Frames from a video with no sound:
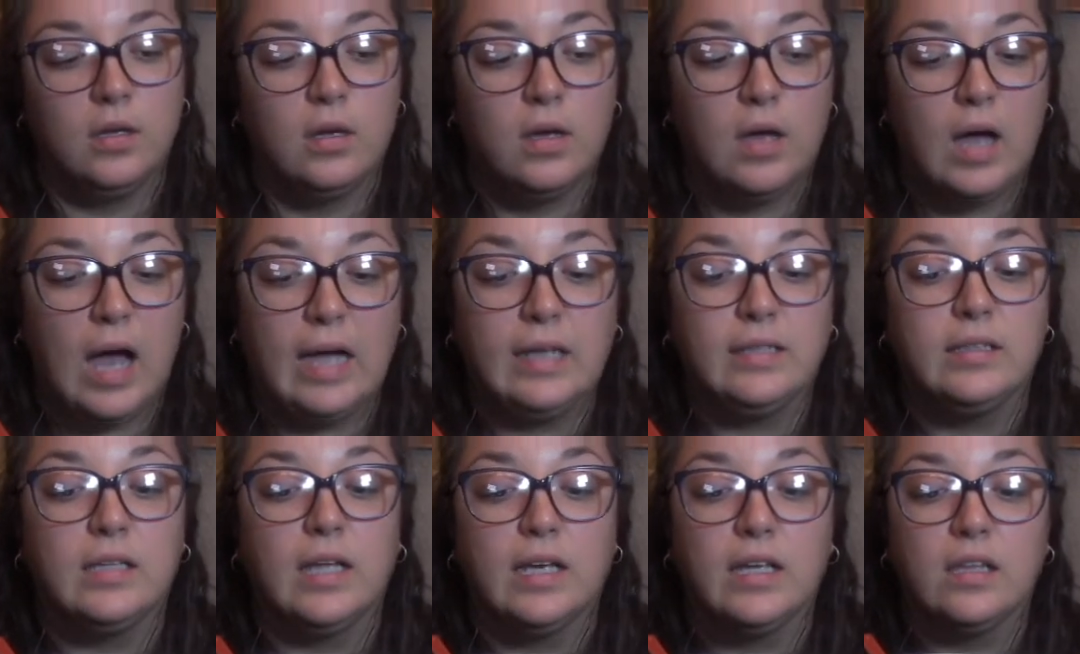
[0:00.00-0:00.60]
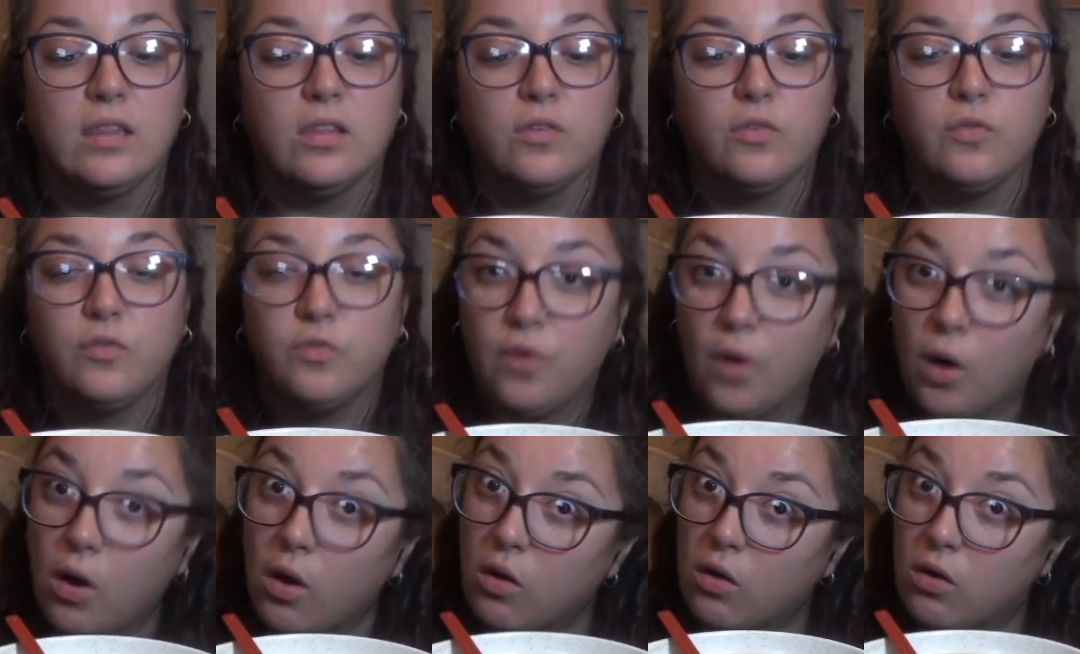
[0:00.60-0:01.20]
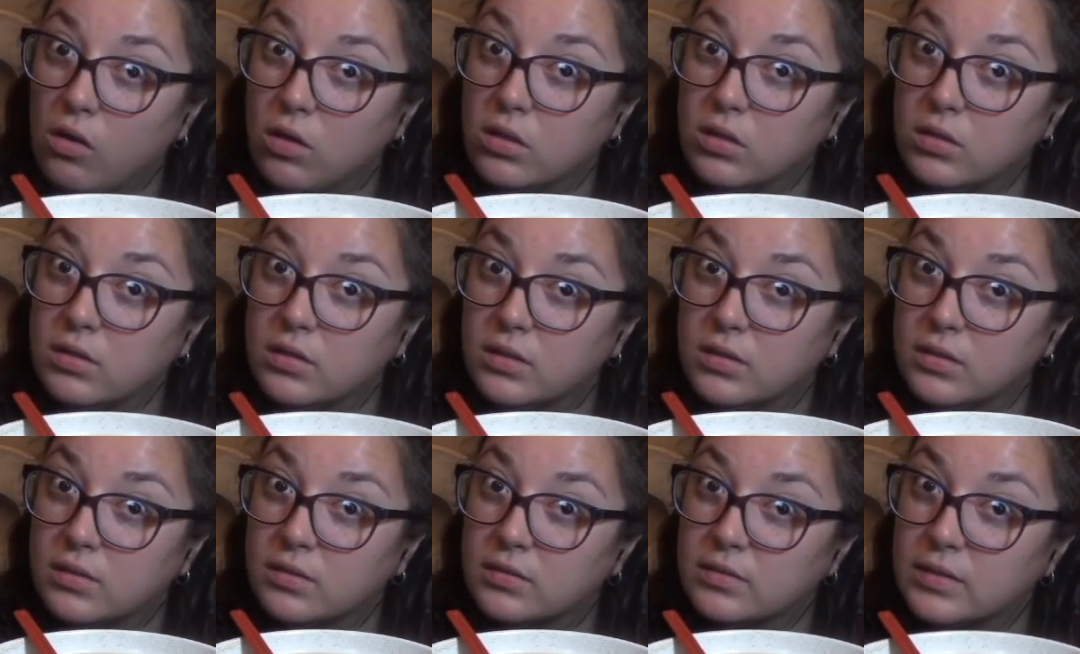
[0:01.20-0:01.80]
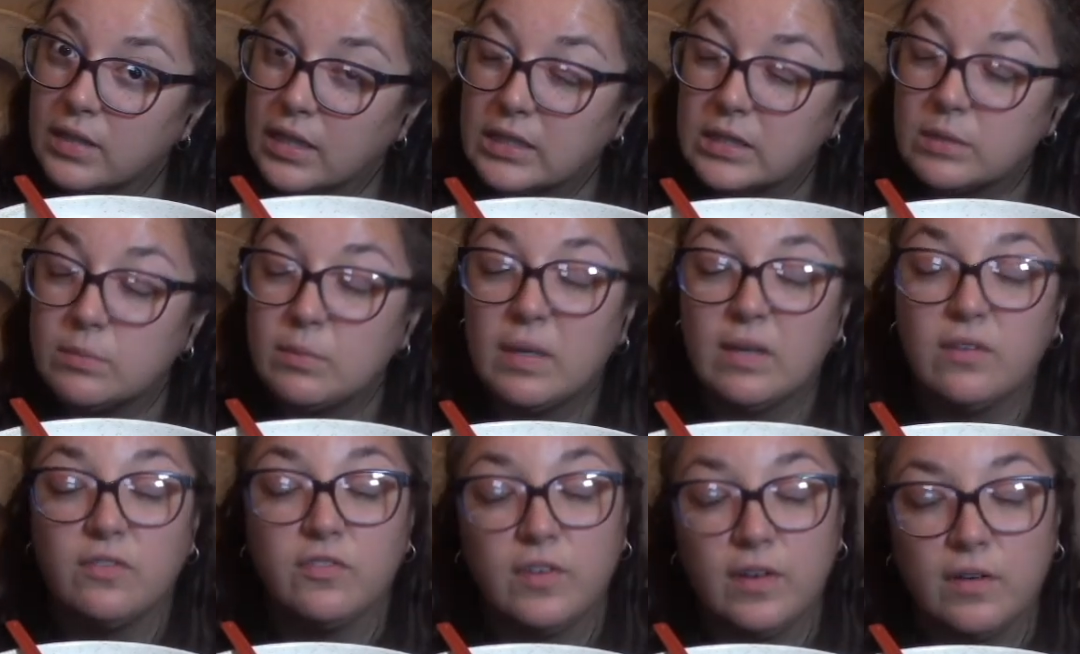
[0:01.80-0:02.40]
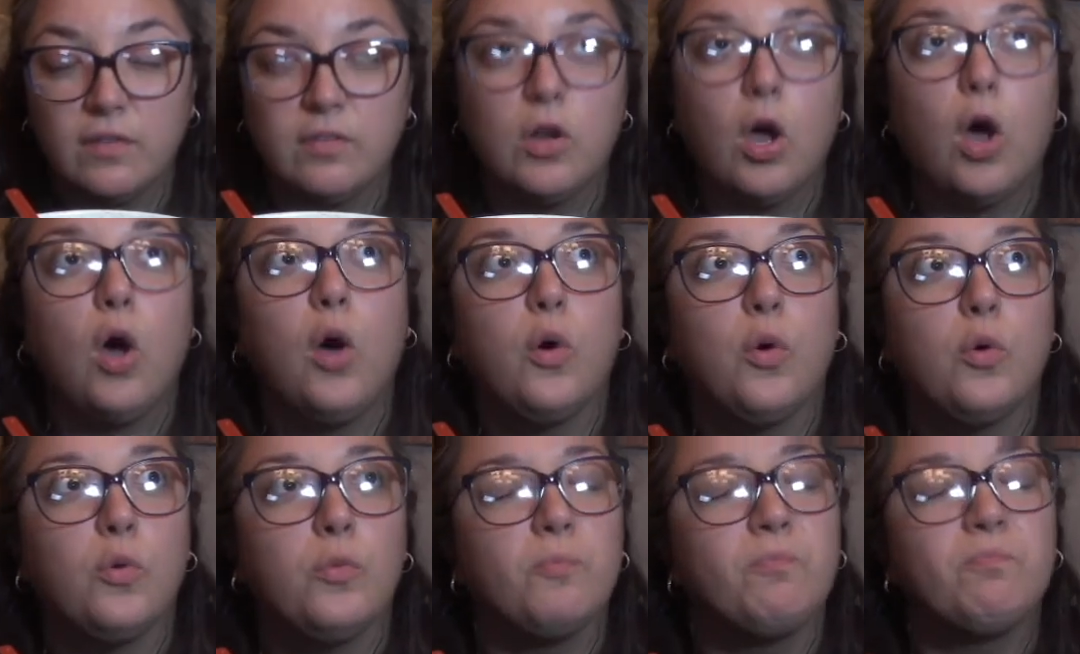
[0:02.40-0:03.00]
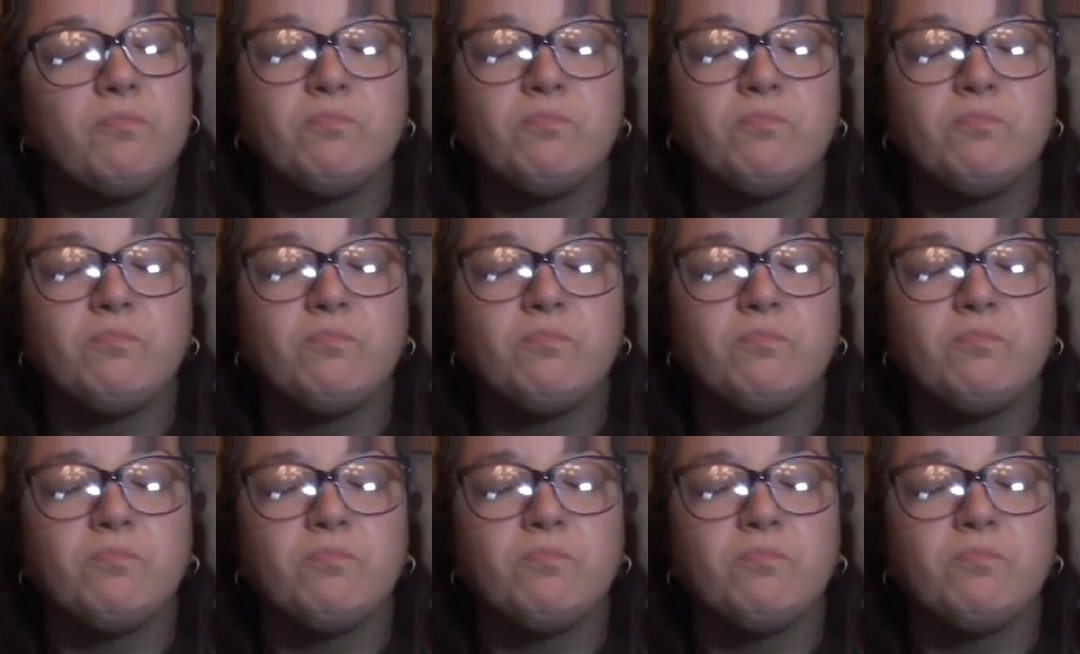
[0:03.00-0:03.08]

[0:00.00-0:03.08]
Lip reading: I like the fall. That's my favorite. Oh.